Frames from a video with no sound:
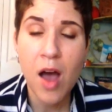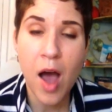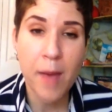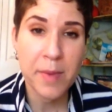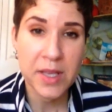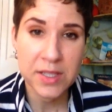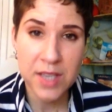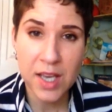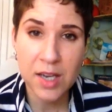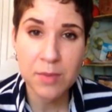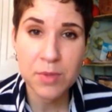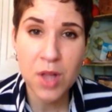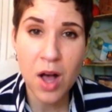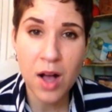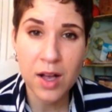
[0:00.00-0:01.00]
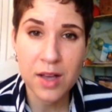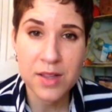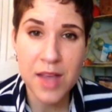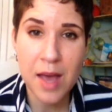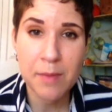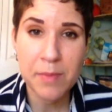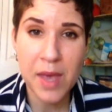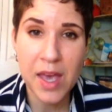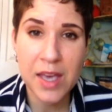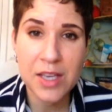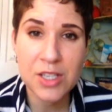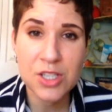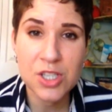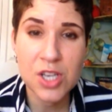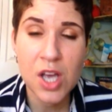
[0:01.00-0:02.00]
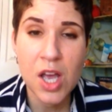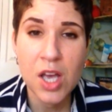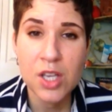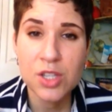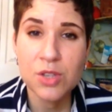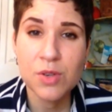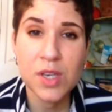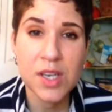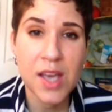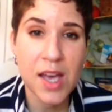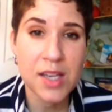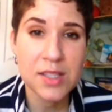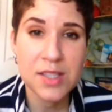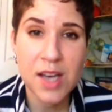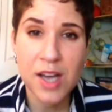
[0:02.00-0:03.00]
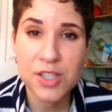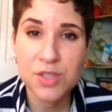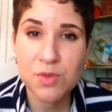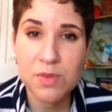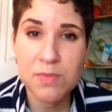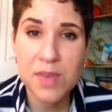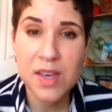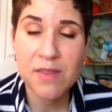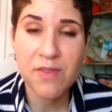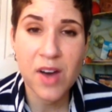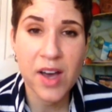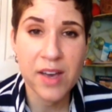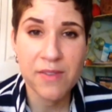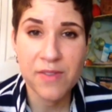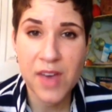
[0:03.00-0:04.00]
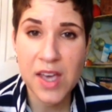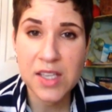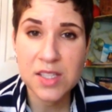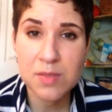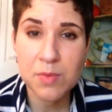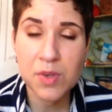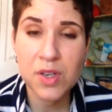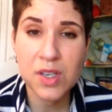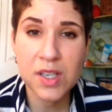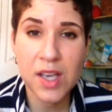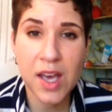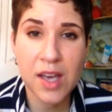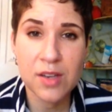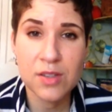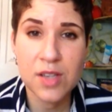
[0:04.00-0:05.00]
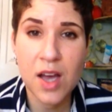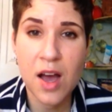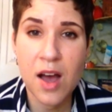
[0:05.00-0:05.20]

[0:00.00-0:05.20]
I maintain a blog on that page. You can get in touch with me via Facebook at